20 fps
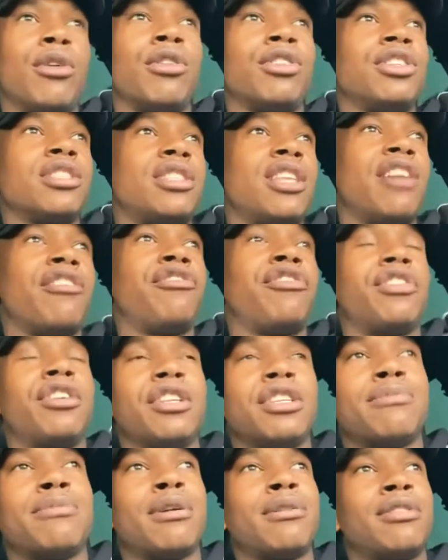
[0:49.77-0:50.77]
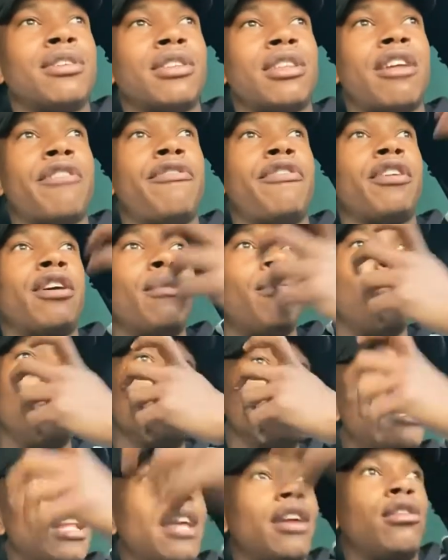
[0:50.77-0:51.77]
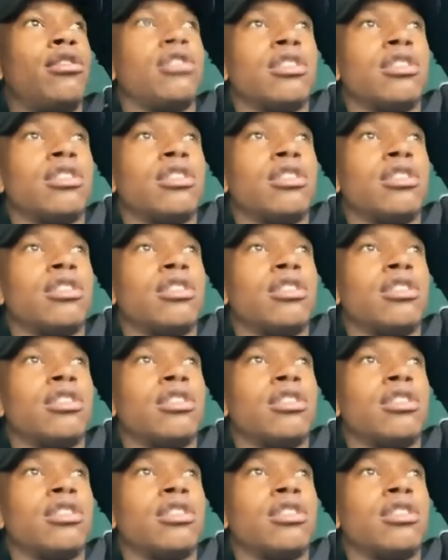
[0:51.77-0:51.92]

or just Africans, but South Africa most likely,